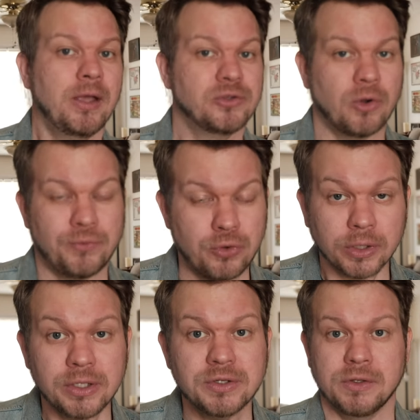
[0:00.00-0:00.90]
So if you
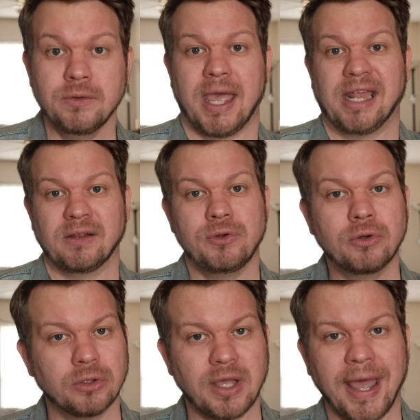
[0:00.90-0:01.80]
can do that, if you
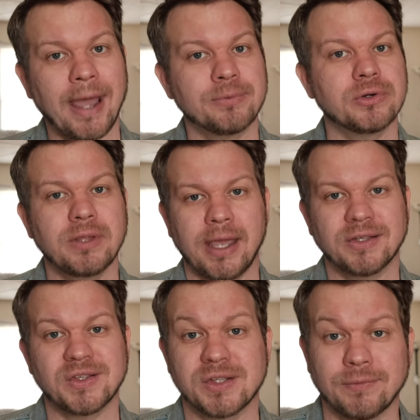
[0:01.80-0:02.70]
can capture the
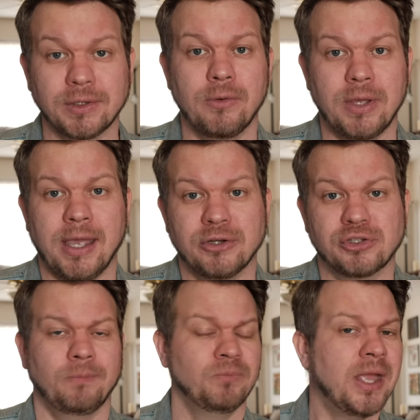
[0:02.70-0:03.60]
essence of a
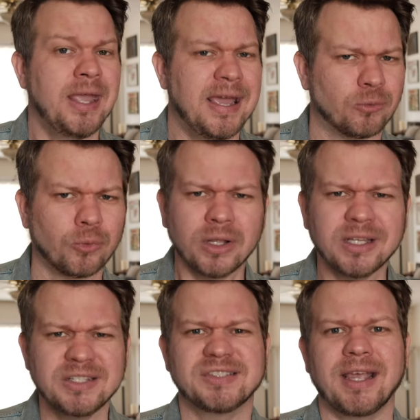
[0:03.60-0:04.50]
location and
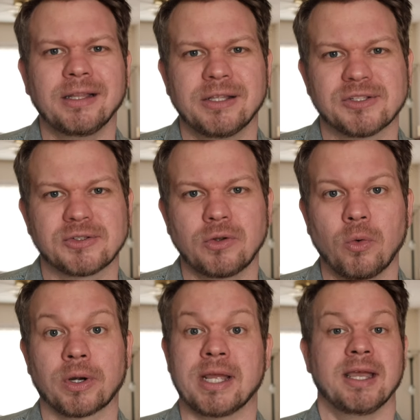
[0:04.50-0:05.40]
really sell its
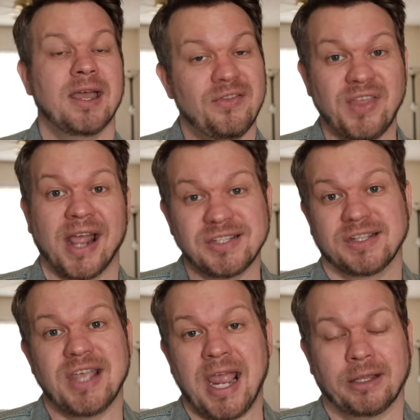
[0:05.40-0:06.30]
story, that's
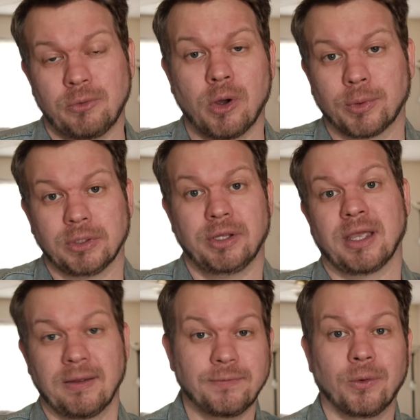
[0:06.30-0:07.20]
exactly what we're
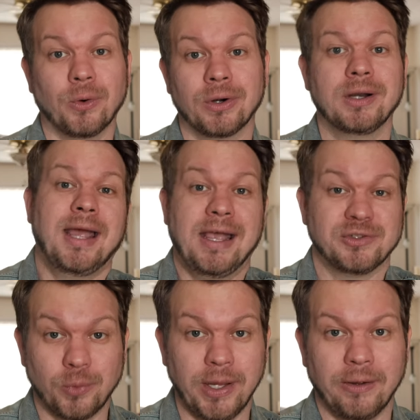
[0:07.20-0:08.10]
looking for
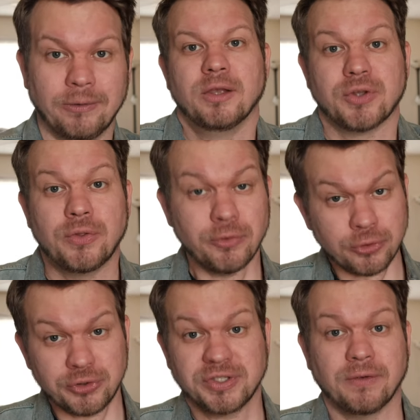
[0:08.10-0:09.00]
as well. So those
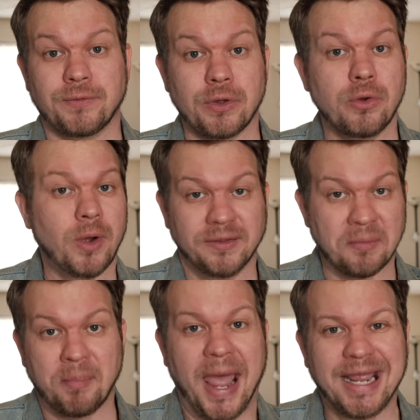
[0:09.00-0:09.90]
are just a few of
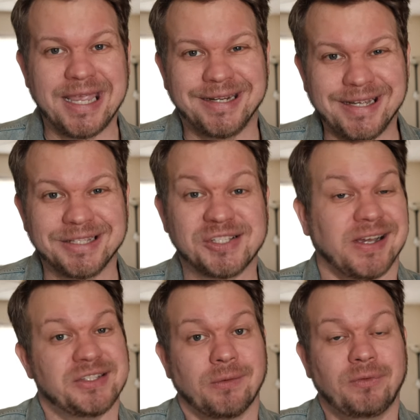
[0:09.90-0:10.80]
the back-end
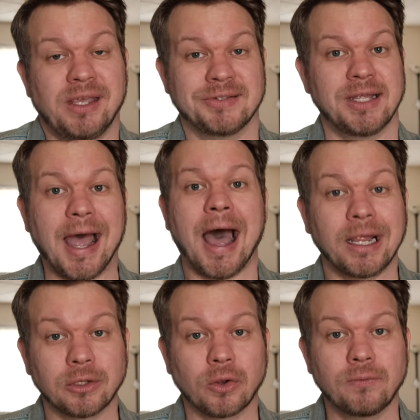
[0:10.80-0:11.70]
insights of things that
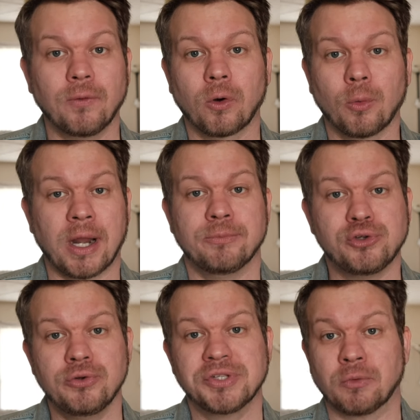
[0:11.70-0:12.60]
I look for when I'm
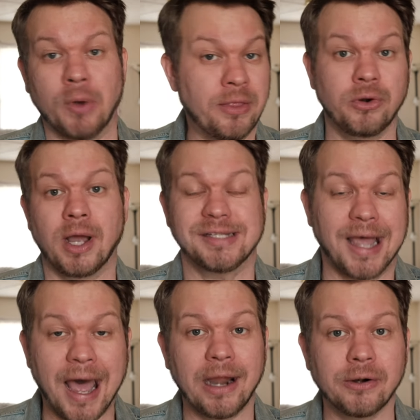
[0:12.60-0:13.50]
choosing whether or not to
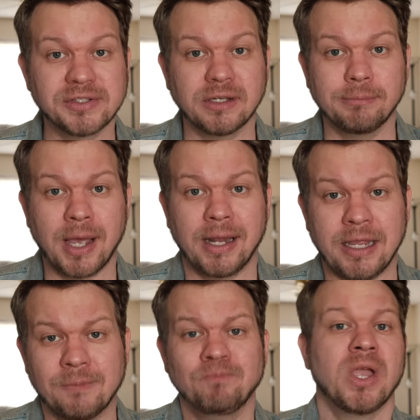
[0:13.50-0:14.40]
hire
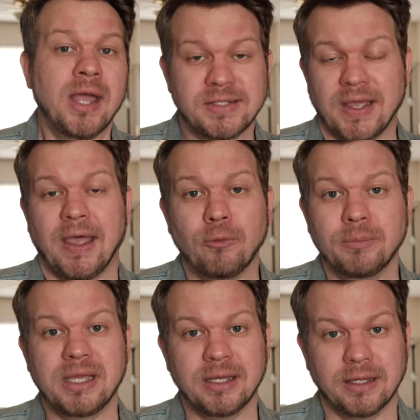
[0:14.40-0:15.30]
somebody to help
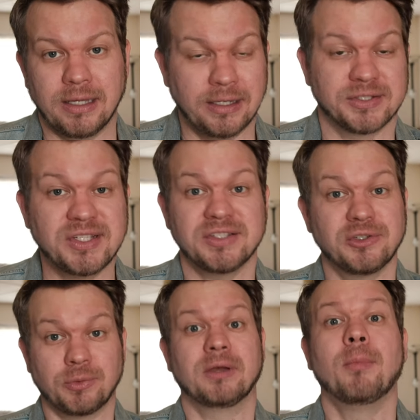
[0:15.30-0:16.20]
me in
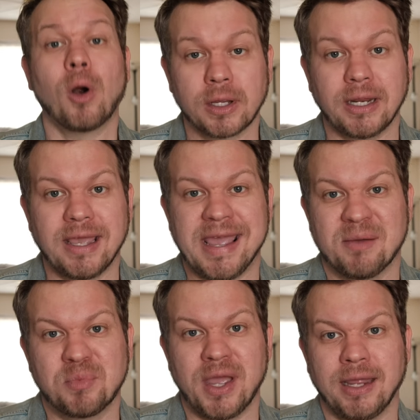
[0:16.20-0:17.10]
assistance with a marketing
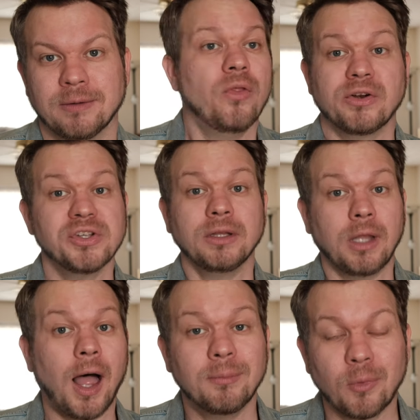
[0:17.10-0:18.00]
campaign. There's a
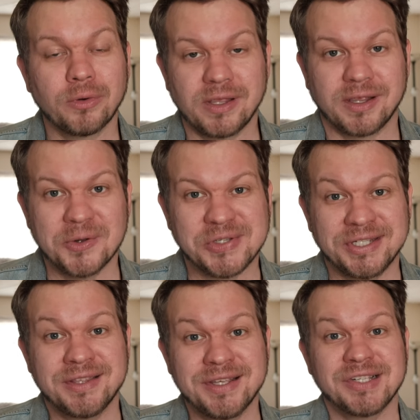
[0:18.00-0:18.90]
lot more that goes
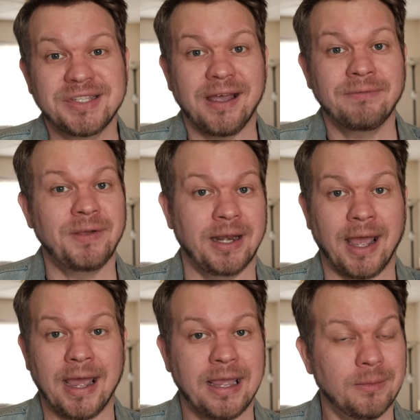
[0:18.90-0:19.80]
into this stuff, and
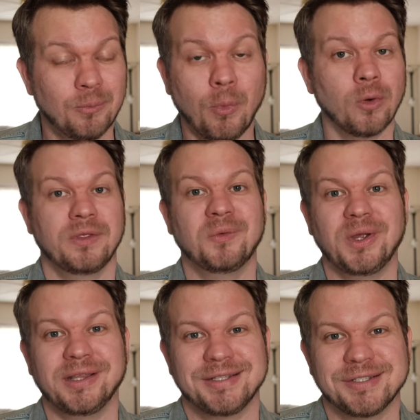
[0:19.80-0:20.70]
I am more than
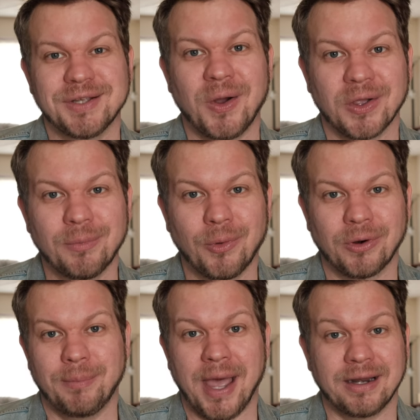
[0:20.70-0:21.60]
willing to talk
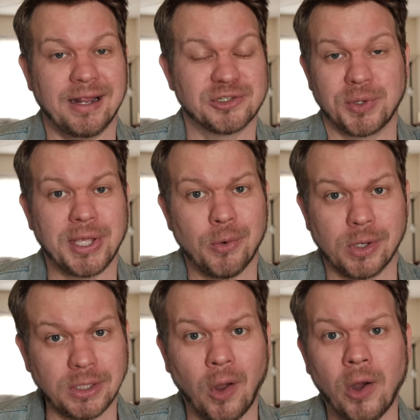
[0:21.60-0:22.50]
more about it as we go
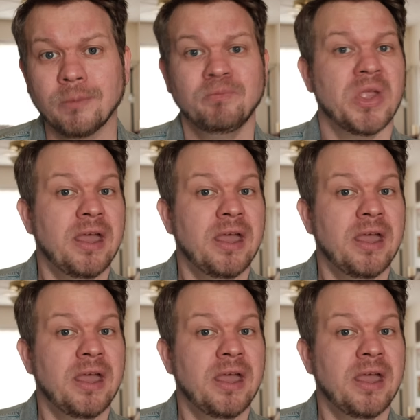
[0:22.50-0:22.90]
along.